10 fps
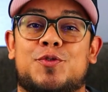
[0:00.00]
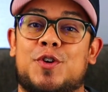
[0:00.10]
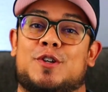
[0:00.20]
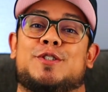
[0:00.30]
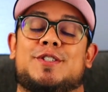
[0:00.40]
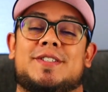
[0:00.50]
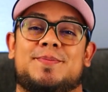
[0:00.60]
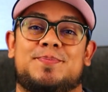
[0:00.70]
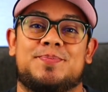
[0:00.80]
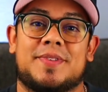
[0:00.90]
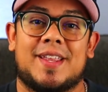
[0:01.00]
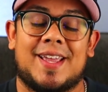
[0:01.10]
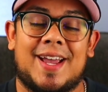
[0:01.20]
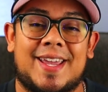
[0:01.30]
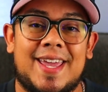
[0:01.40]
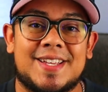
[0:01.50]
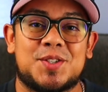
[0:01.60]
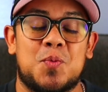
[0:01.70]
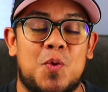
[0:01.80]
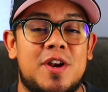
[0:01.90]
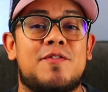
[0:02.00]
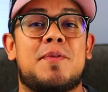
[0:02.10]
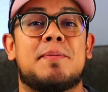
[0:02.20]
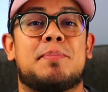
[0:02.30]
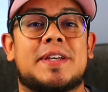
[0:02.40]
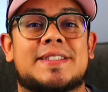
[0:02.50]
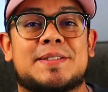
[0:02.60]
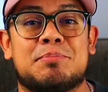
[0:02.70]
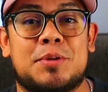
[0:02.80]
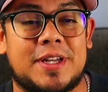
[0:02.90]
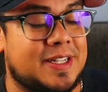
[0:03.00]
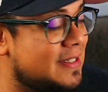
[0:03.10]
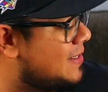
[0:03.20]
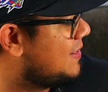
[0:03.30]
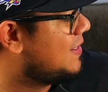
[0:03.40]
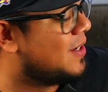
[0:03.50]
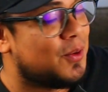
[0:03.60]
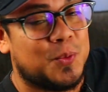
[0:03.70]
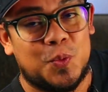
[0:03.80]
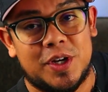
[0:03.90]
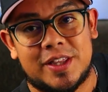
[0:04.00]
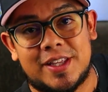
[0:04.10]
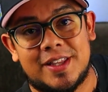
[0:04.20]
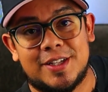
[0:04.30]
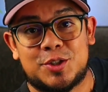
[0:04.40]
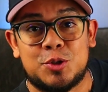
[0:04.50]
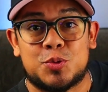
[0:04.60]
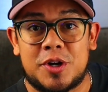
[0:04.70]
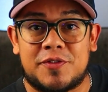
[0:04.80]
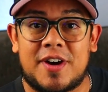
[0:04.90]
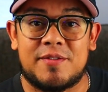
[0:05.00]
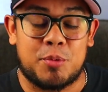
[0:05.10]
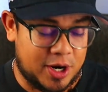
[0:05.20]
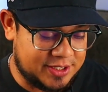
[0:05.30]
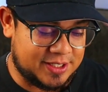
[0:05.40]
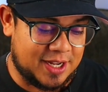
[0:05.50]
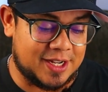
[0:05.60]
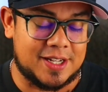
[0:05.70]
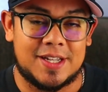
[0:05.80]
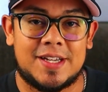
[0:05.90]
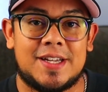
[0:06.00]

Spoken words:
first, I guess one of my biggest complaints with the $225 price tag